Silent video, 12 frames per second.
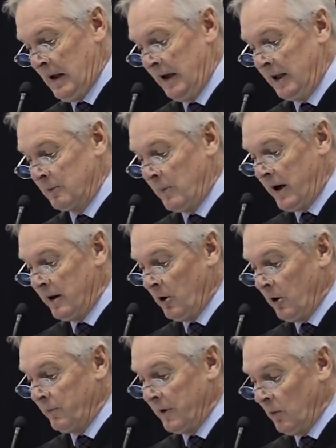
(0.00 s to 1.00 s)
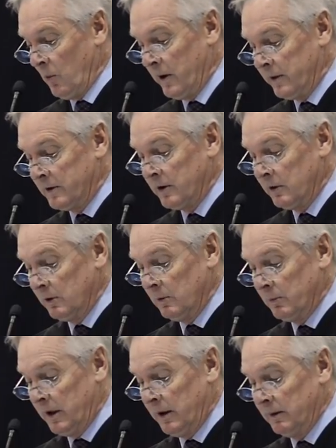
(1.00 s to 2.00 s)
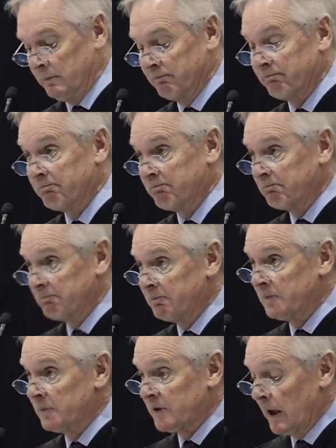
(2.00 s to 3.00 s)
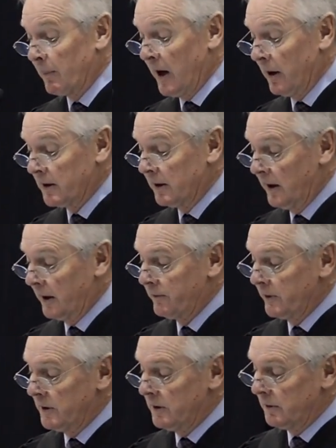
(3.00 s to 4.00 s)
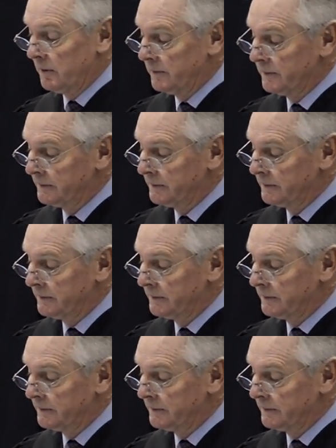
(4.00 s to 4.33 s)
And it's my hope that one or two may somehow connect for you.